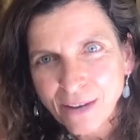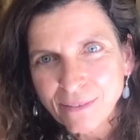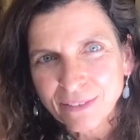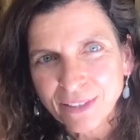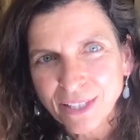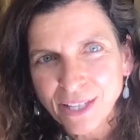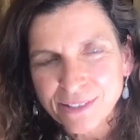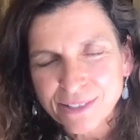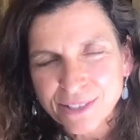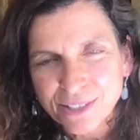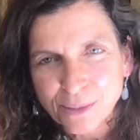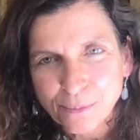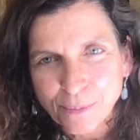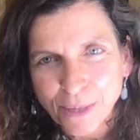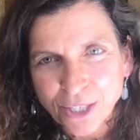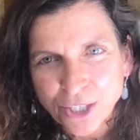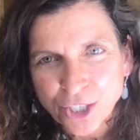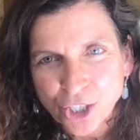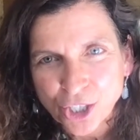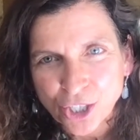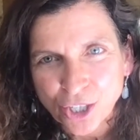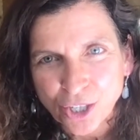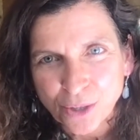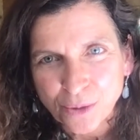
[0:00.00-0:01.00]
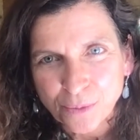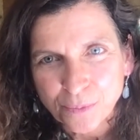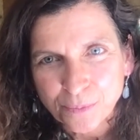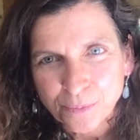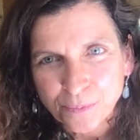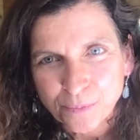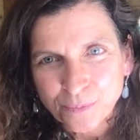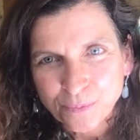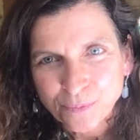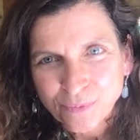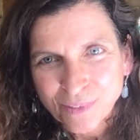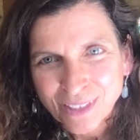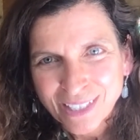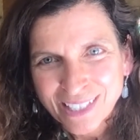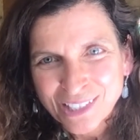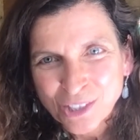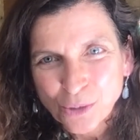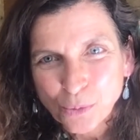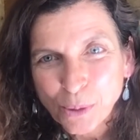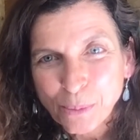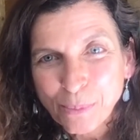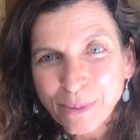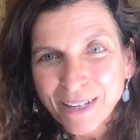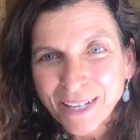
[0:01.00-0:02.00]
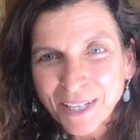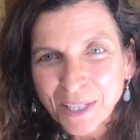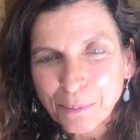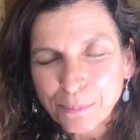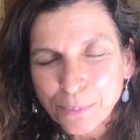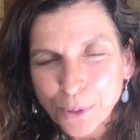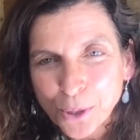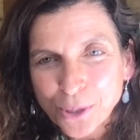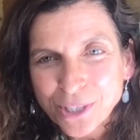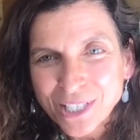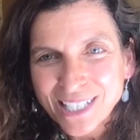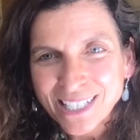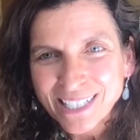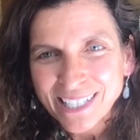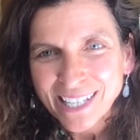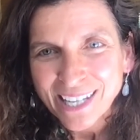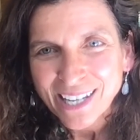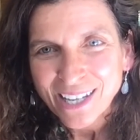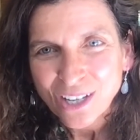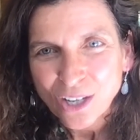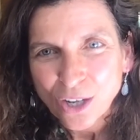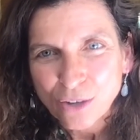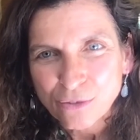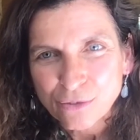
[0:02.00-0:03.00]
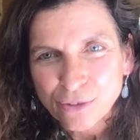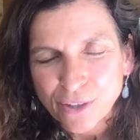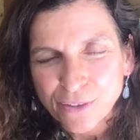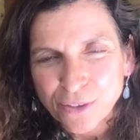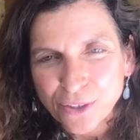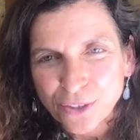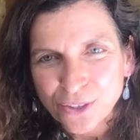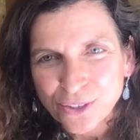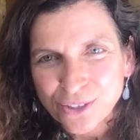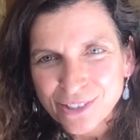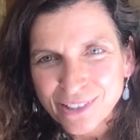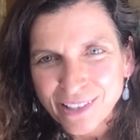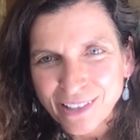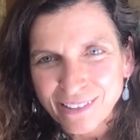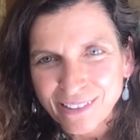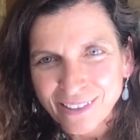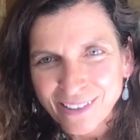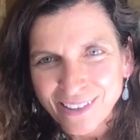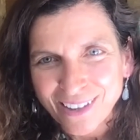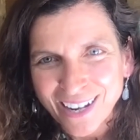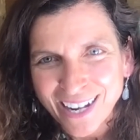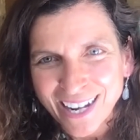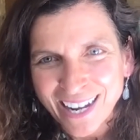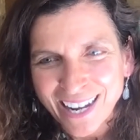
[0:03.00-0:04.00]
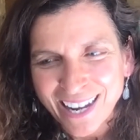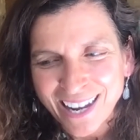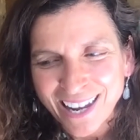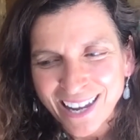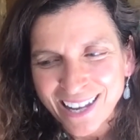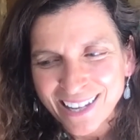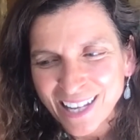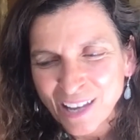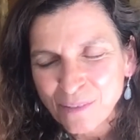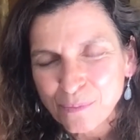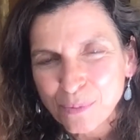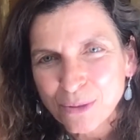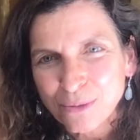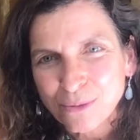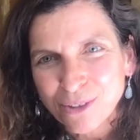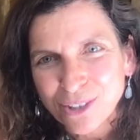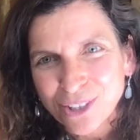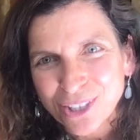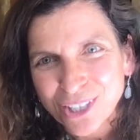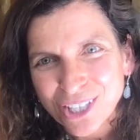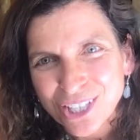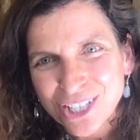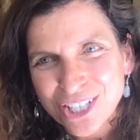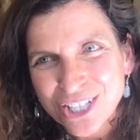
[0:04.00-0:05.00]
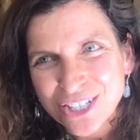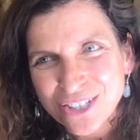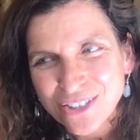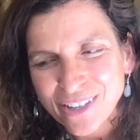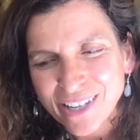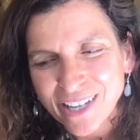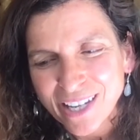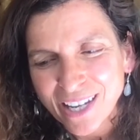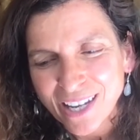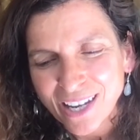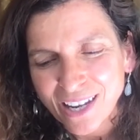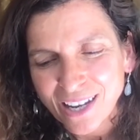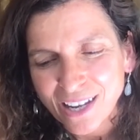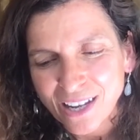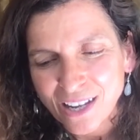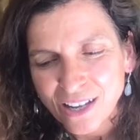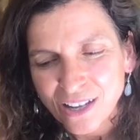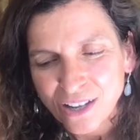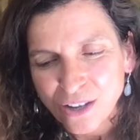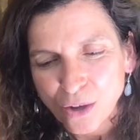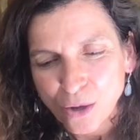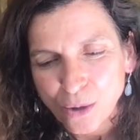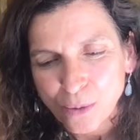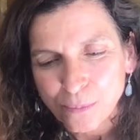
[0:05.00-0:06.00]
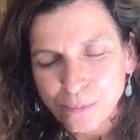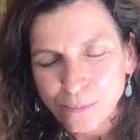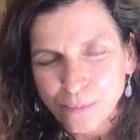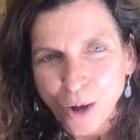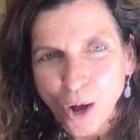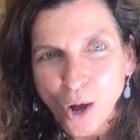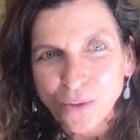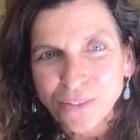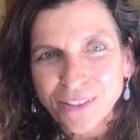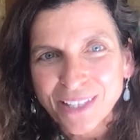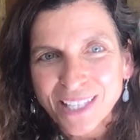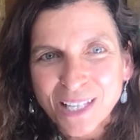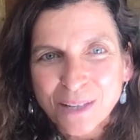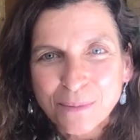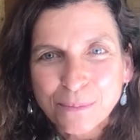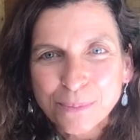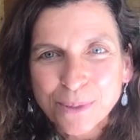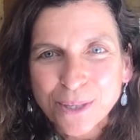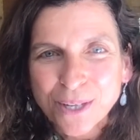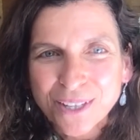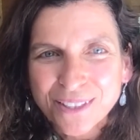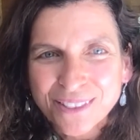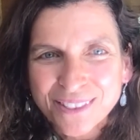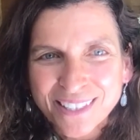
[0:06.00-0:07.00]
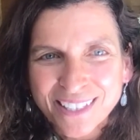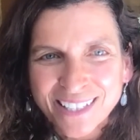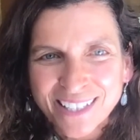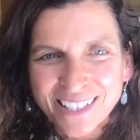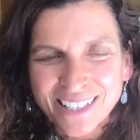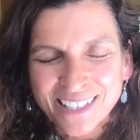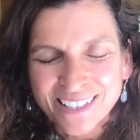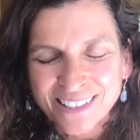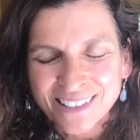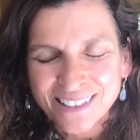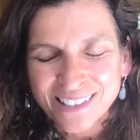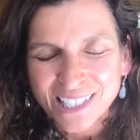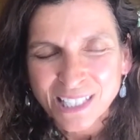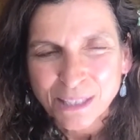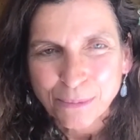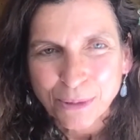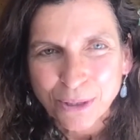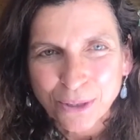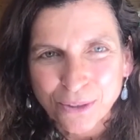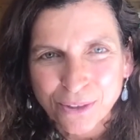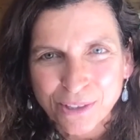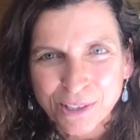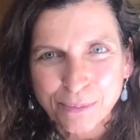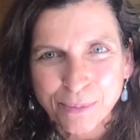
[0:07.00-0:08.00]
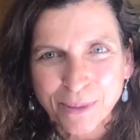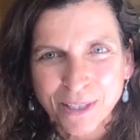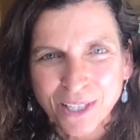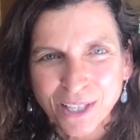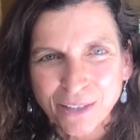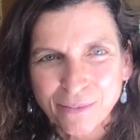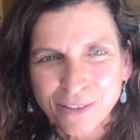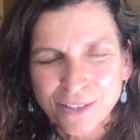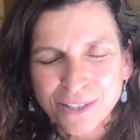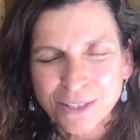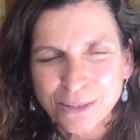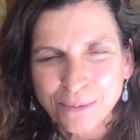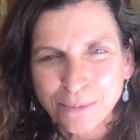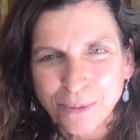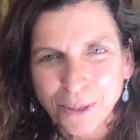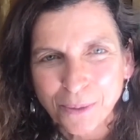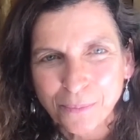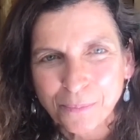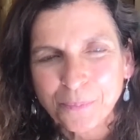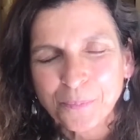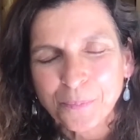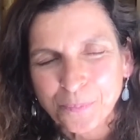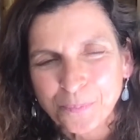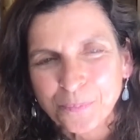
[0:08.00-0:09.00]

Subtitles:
They have less dementia. So we've been on a protein kick over on the newsletter, and I've been really enjoying all the input that the community has been given to me.